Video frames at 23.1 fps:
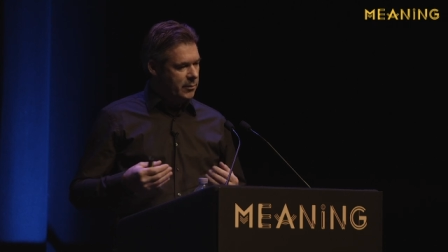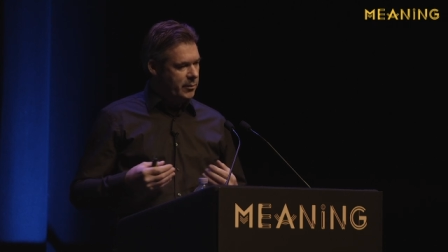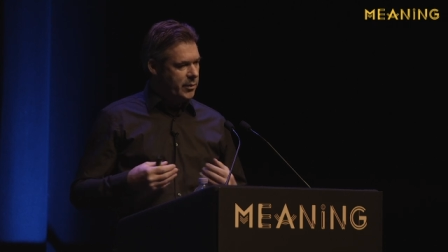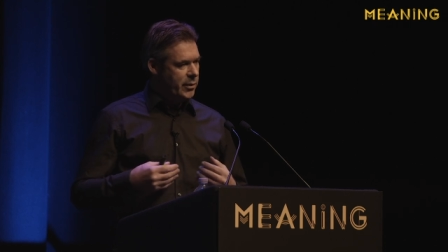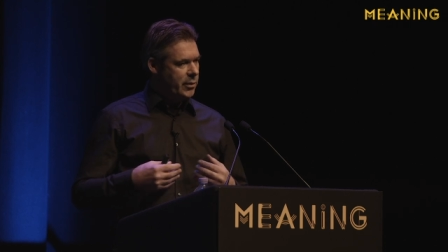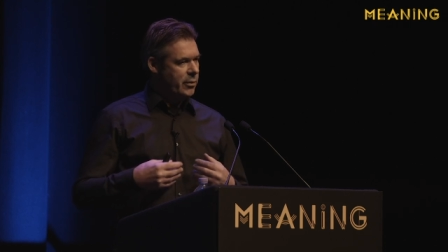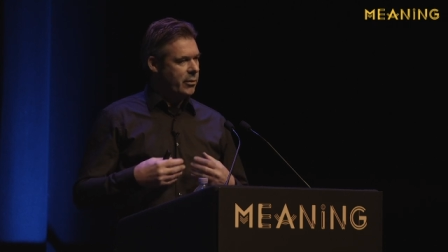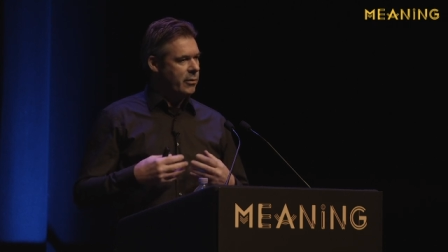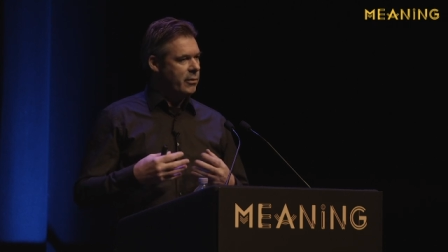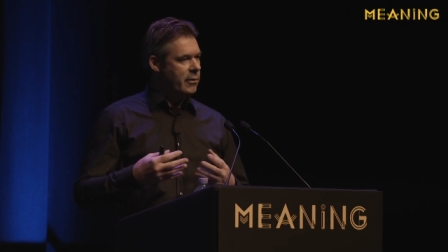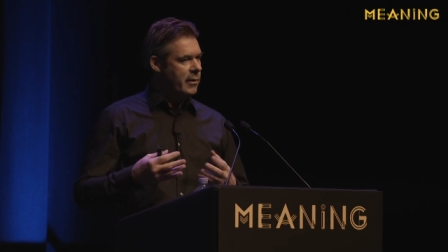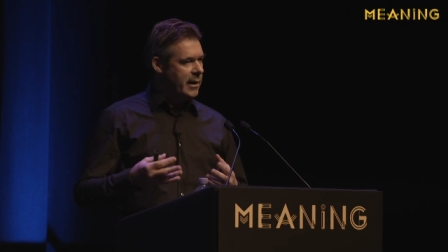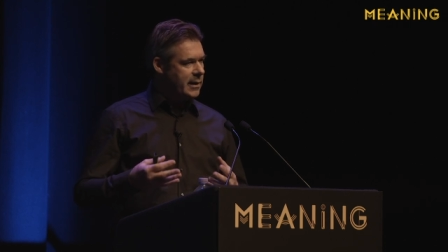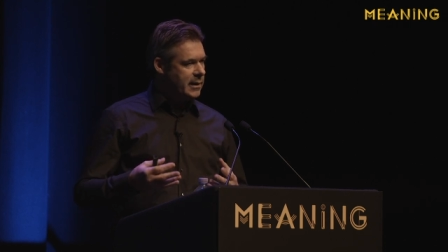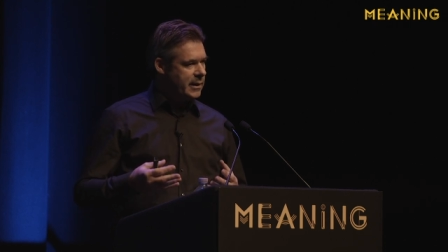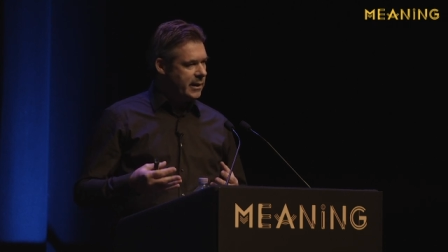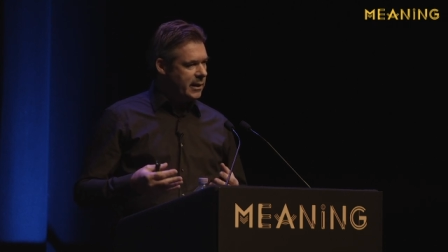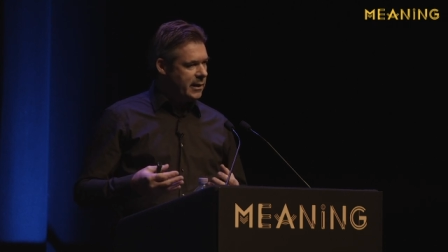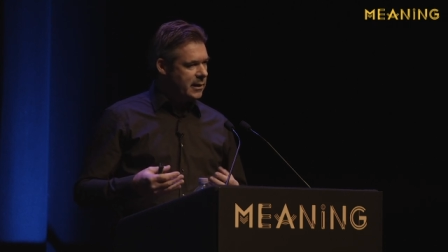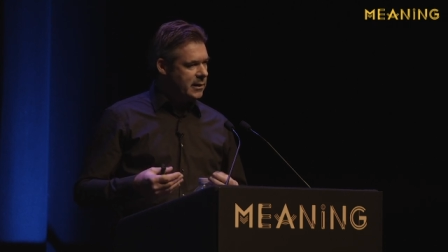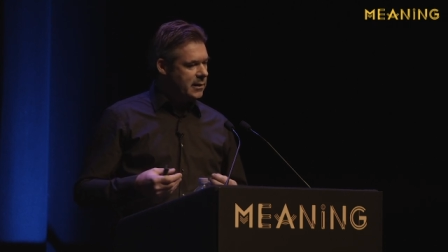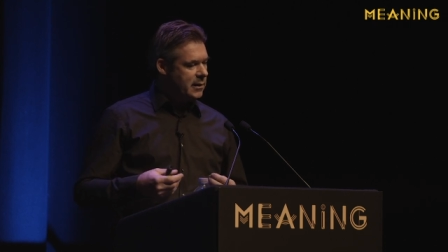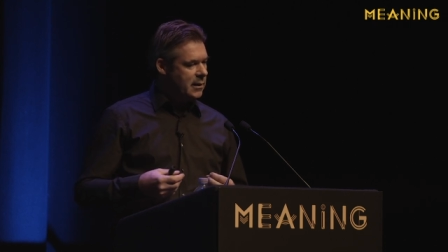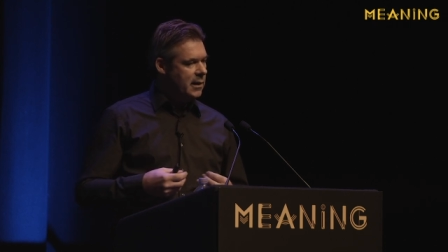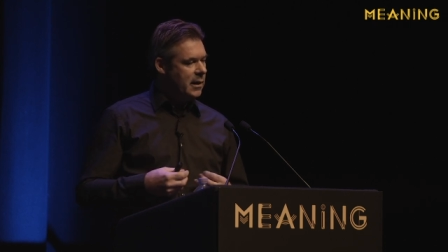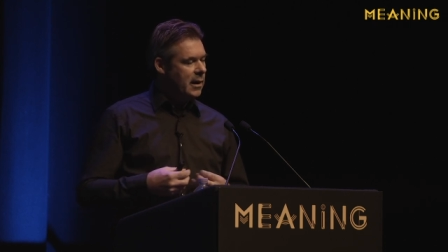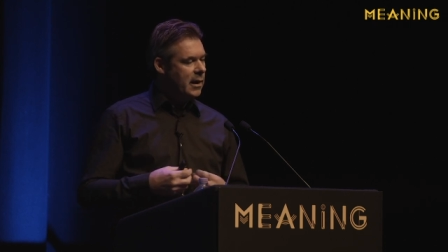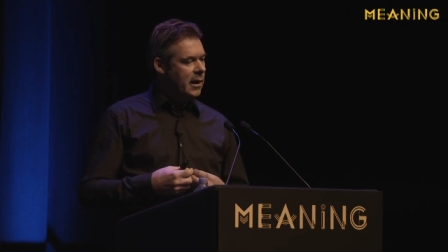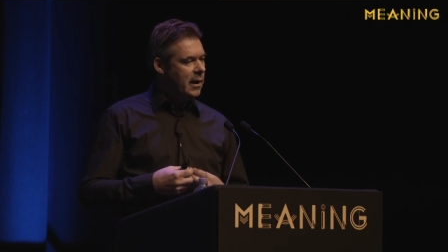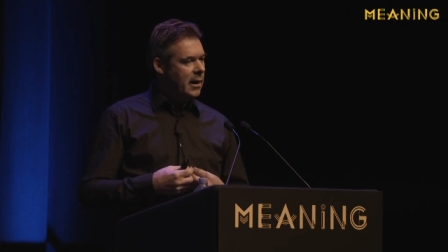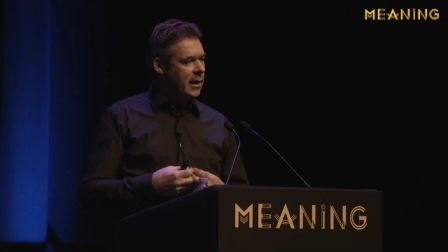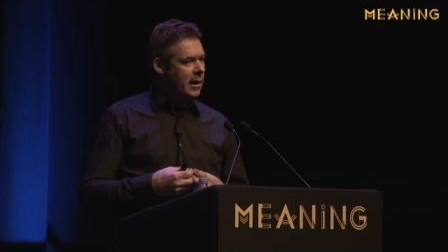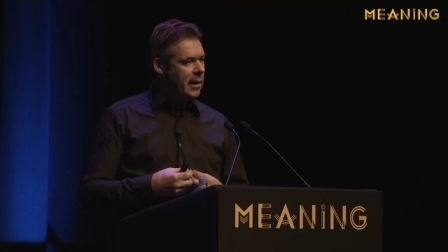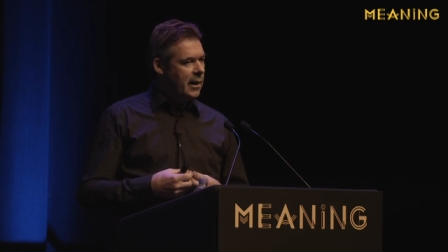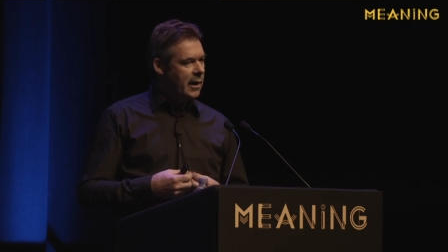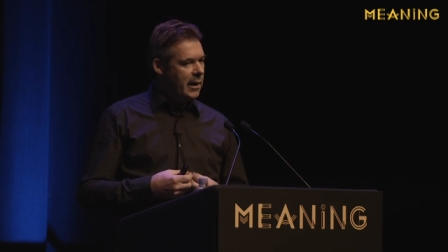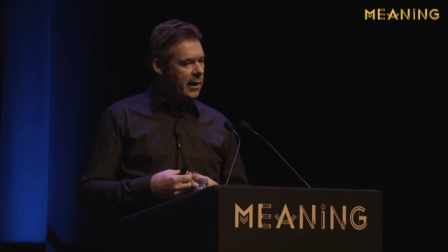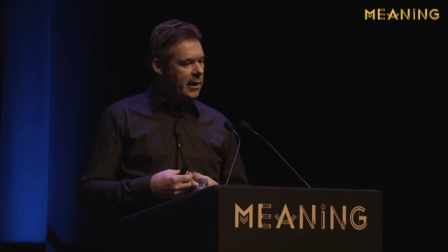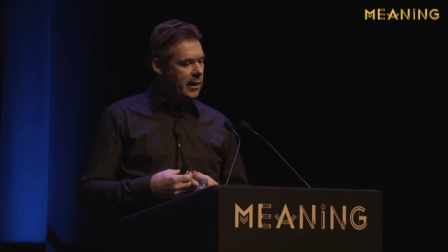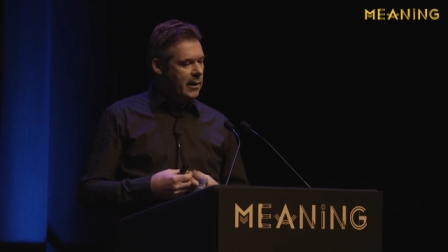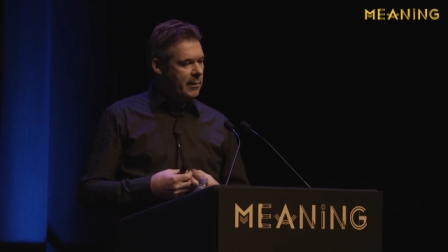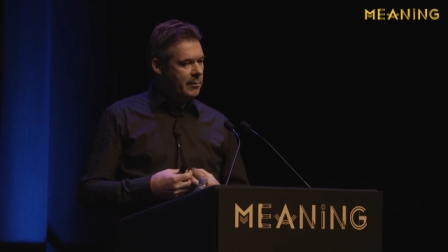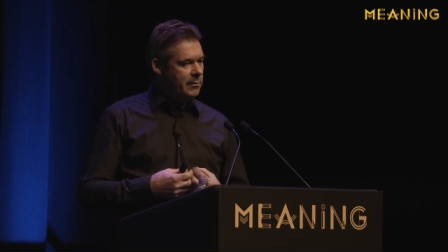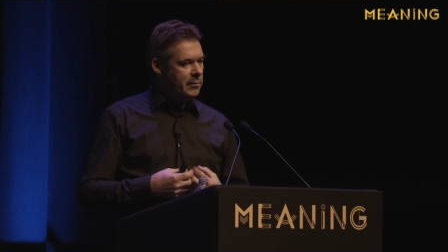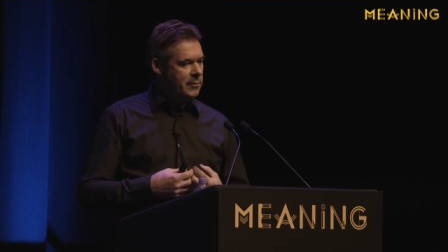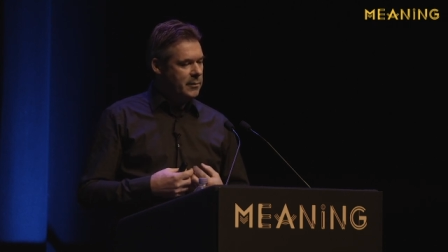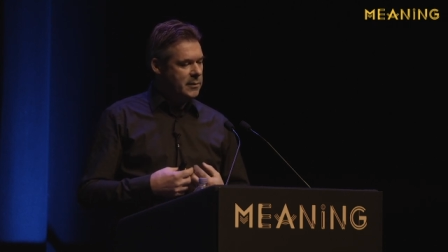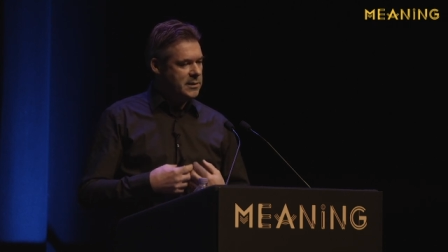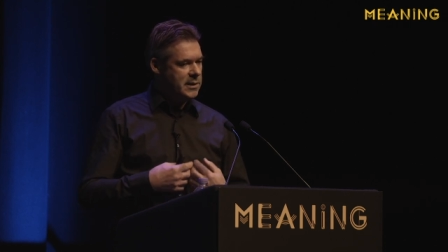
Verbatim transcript: bureaucratic uh, um,